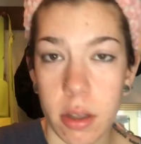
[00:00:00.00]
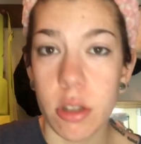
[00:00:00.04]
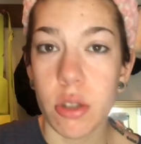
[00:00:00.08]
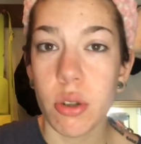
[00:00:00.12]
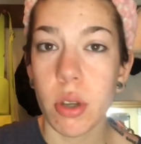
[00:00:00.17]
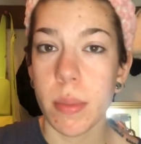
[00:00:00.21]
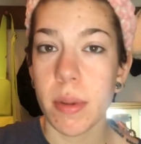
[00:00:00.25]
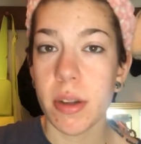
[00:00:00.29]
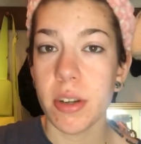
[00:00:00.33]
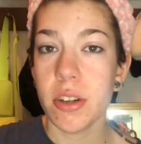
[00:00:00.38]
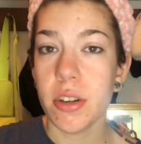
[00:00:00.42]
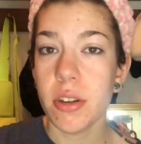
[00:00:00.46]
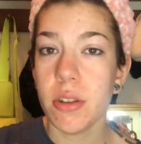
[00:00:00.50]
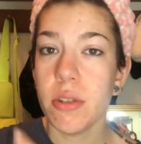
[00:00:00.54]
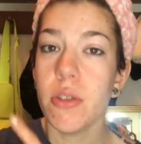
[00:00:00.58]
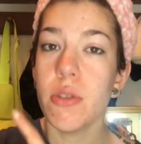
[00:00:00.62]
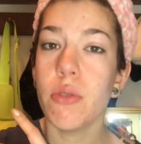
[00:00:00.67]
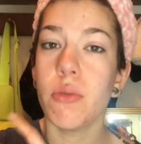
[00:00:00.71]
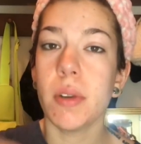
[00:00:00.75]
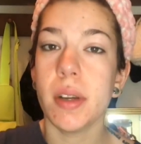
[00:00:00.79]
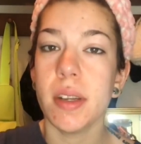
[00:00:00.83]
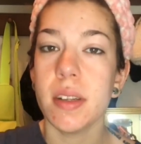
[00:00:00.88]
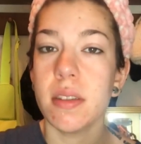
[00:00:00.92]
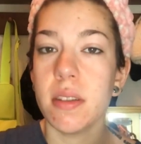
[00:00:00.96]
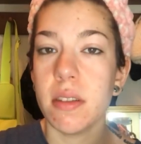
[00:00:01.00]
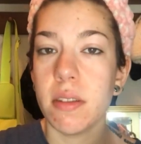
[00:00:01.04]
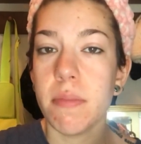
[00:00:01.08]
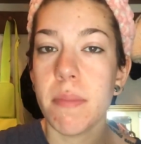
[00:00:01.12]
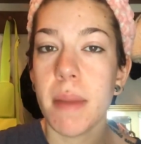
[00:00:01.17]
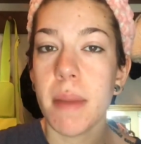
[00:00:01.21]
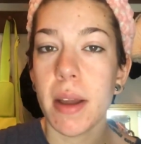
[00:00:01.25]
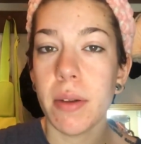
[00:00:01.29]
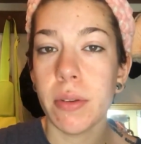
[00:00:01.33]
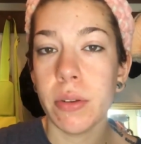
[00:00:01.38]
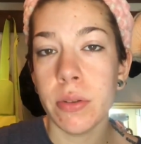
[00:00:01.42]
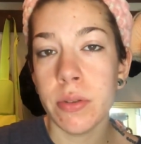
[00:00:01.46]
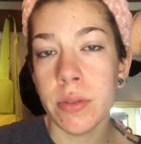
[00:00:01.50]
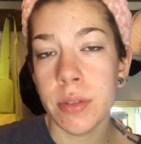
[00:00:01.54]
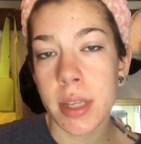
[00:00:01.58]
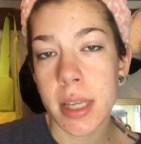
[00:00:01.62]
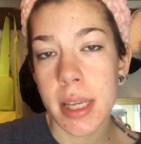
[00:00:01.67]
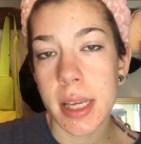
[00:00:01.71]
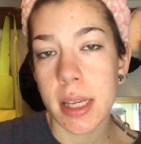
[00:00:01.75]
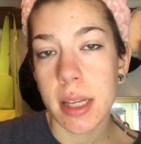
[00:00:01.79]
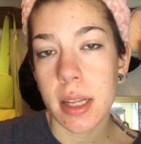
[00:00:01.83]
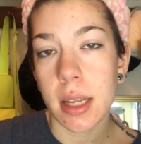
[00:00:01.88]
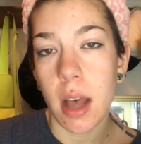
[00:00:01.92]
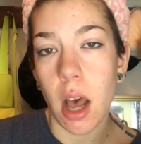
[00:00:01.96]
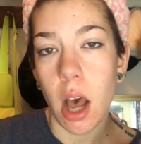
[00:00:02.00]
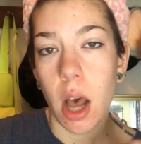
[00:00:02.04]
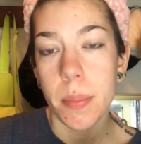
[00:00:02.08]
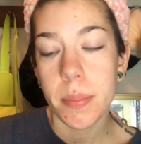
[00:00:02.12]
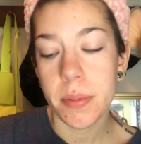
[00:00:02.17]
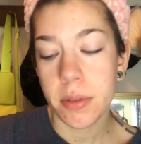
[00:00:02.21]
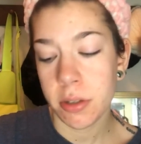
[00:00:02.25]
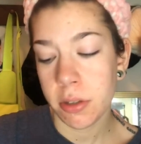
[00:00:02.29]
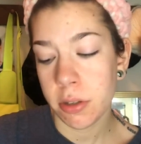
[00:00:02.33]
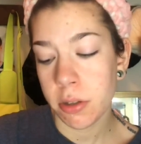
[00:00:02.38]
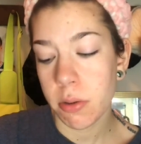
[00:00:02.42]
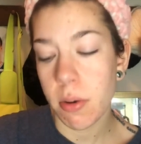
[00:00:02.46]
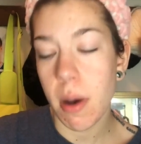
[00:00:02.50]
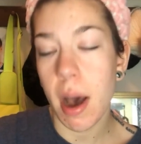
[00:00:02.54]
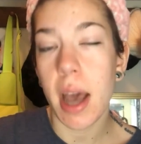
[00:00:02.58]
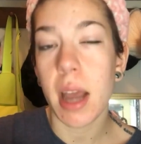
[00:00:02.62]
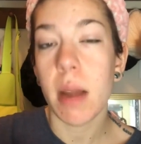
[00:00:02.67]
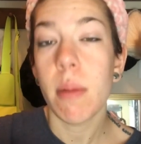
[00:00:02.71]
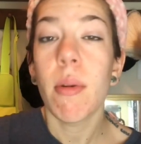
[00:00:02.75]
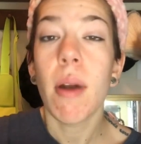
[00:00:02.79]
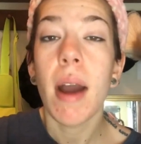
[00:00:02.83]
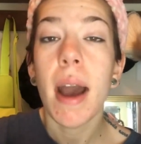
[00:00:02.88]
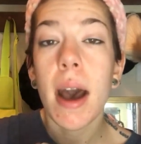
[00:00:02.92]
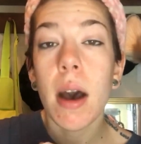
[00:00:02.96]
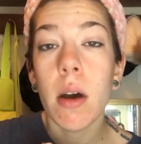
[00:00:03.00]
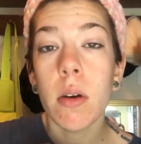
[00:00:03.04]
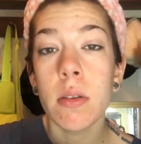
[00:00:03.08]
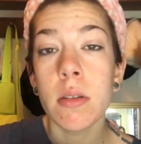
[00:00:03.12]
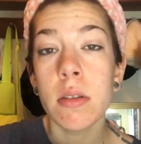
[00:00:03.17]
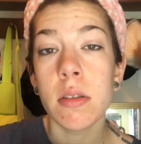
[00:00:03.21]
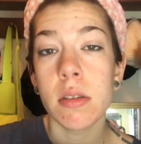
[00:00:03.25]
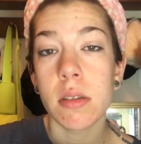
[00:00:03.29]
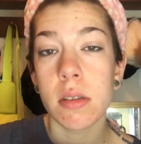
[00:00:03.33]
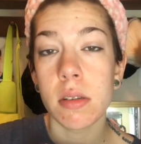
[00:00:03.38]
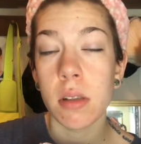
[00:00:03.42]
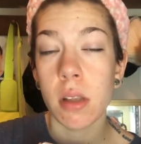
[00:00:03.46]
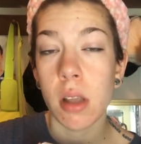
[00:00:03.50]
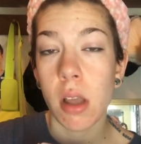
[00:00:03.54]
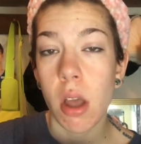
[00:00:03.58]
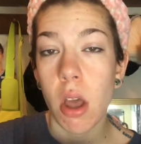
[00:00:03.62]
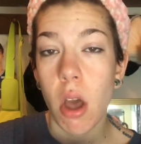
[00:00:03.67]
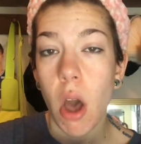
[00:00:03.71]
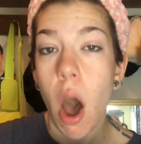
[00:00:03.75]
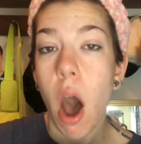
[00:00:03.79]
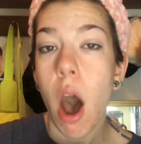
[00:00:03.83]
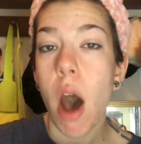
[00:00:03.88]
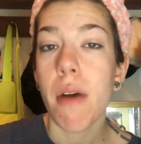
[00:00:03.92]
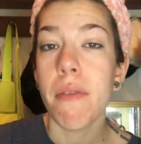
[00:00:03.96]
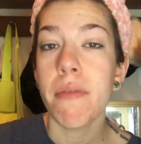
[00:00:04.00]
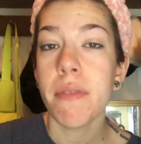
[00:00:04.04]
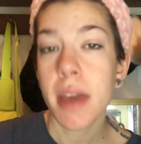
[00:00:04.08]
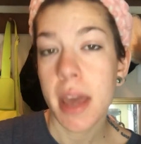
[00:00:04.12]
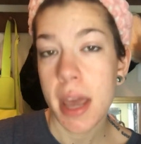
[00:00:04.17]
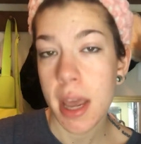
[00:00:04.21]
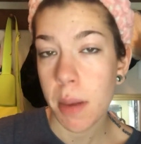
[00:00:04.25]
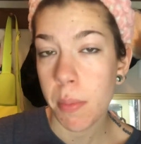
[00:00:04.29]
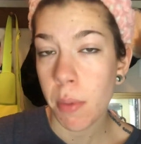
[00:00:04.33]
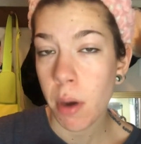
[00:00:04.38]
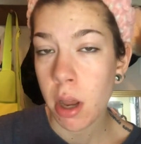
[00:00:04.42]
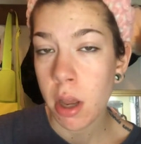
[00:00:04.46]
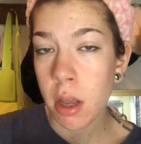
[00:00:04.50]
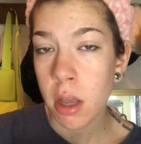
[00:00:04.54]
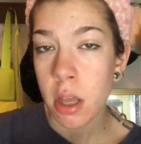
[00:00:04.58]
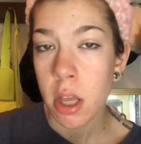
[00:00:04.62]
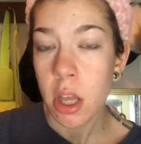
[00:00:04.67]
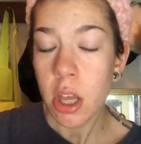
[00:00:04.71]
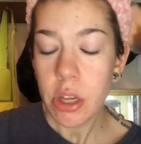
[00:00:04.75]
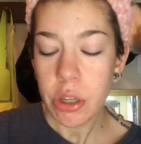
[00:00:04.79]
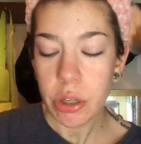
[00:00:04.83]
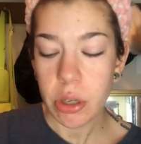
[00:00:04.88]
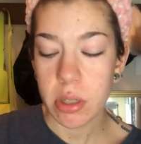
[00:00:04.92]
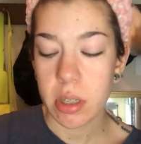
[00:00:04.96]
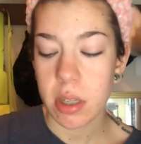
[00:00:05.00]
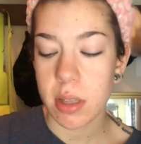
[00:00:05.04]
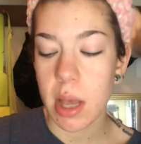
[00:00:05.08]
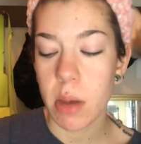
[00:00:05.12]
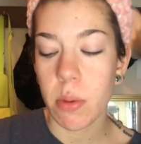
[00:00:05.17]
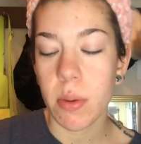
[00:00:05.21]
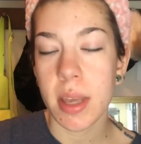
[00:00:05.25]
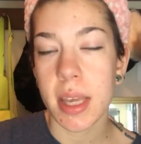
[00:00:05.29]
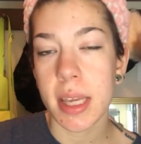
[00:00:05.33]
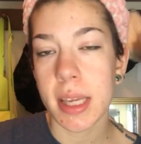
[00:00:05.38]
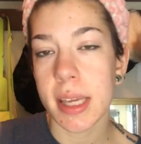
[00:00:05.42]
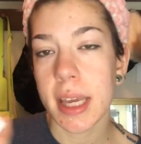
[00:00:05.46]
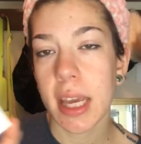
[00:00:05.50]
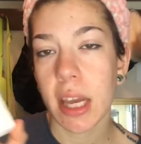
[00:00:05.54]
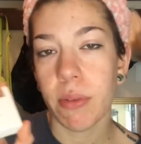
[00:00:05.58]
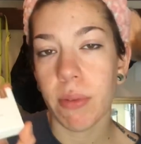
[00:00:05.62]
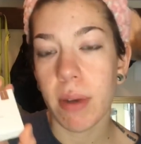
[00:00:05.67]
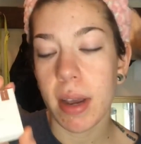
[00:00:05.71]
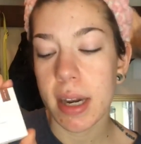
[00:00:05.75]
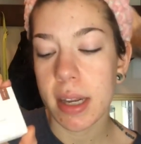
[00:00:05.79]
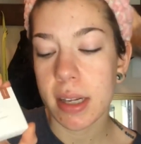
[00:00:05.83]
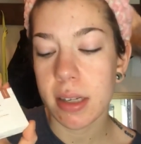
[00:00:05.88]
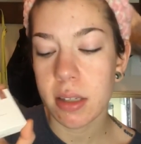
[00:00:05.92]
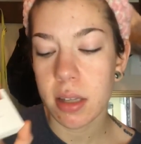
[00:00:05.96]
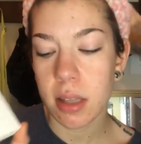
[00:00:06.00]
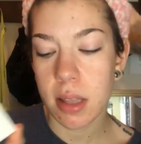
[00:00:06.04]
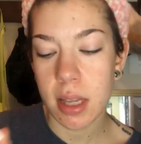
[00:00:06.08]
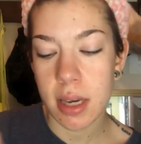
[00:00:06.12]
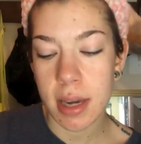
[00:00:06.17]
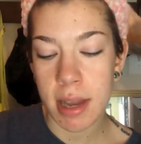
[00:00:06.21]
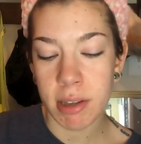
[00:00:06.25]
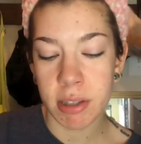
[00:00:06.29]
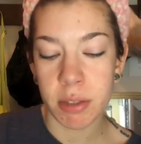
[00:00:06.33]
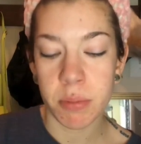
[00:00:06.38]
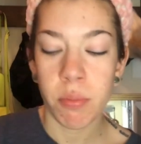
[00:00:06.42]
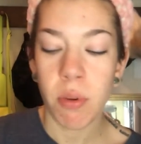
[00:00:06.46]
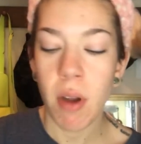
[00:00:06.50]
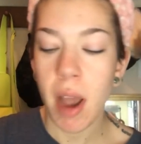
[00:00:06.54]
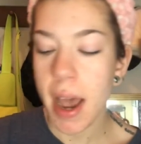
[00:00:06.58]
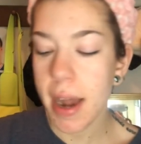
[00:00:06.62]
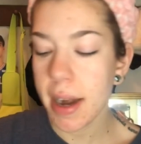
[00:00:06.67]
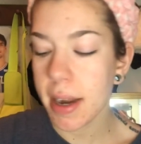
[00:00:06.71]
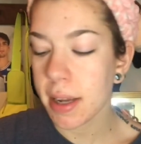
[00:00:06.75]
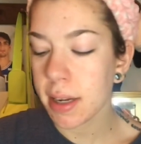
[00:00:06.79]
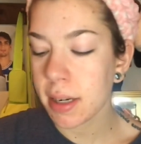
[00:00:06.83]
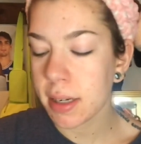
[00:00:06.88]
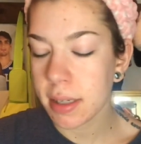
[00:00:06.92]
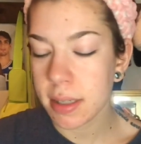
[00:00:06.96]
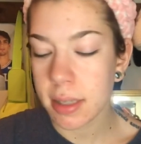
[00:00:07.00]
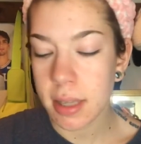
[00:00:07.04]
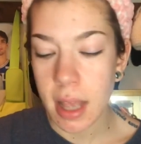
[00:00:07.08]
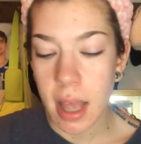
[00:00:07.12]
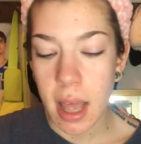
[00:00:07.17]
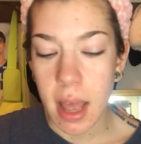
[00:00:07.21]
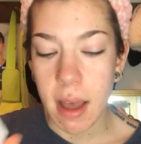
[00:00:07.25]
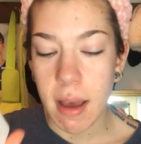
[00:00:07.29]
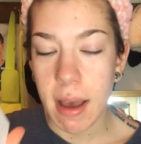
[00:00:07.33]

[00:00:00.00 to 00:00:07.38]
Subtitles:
So I'm going to do the rest of my routine up to eyebrows off camera, just so that we can get right into the next product.